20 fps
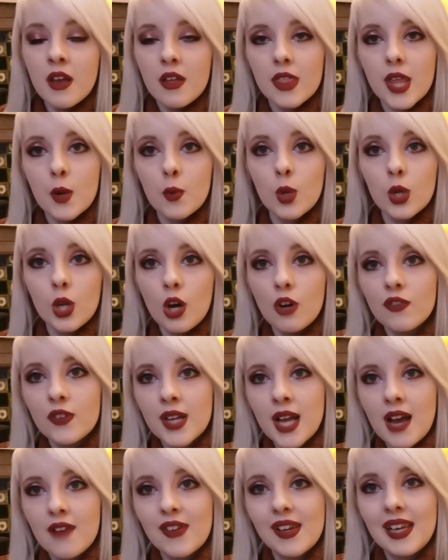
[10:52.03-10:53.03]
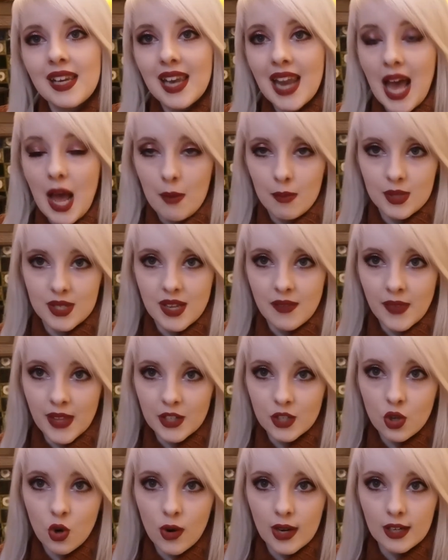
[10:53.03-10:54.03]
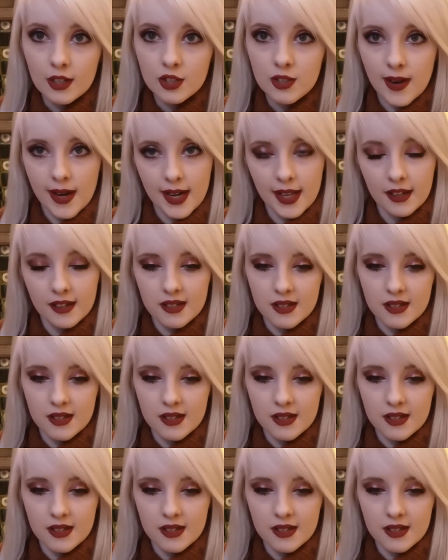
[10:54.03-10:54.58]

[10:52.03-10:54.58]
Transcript: they will often have a lapse in their toilet training.